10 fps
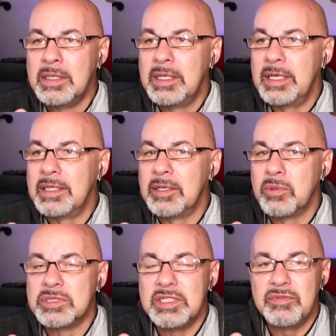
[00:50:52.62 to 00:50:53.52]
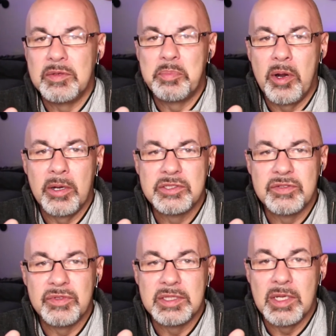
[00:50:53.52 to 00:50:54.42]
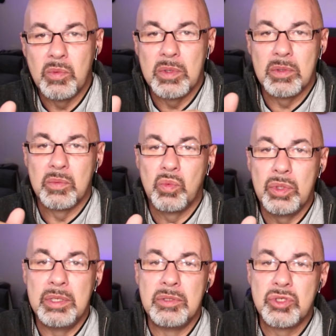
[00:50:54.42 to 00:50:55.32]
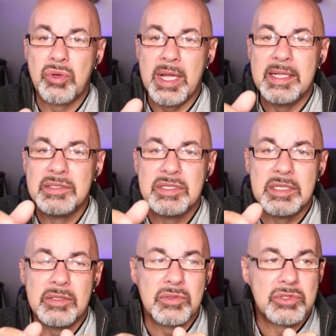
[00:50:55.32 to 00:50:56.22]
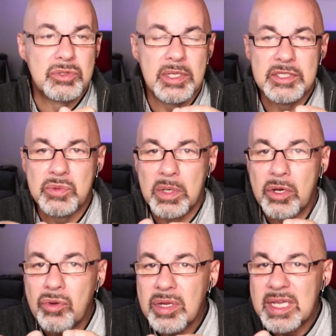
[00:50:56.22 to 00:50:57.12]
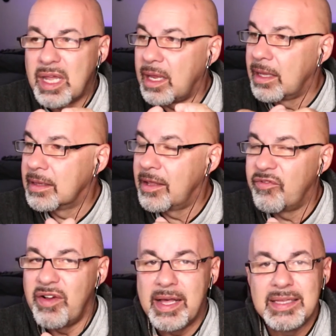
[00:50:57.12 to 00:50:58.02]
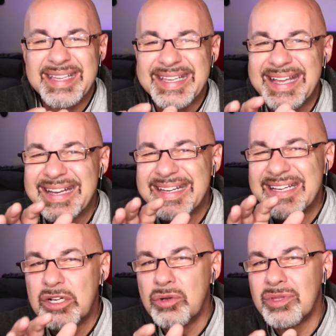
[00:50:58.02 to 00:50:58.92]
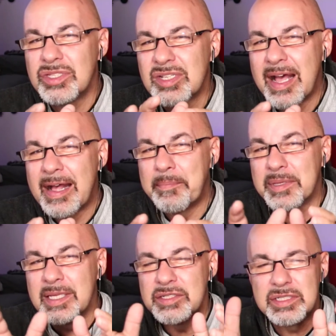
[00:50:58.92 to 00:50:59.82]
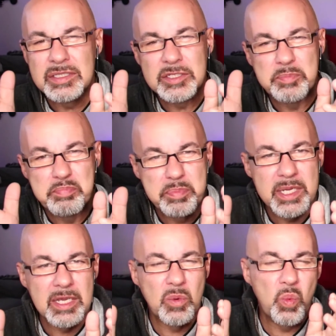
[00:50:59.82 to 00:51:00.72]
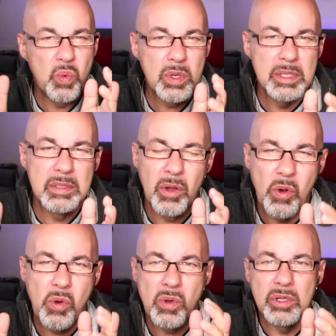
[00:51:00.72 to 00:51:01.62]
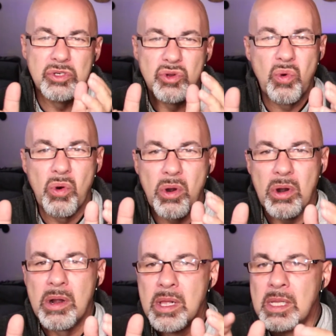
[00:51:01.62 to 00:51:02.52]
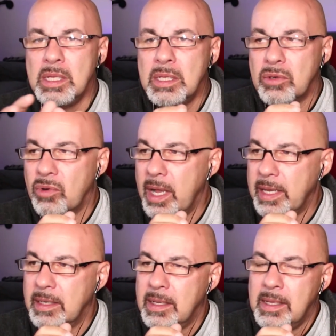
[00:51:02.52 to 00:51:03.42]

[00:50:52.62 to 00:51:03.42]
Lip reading: and there was even parts of it that were wooden treads, and those treads were creaky. And they finally get near the top, and they see this big wooden oak door, right?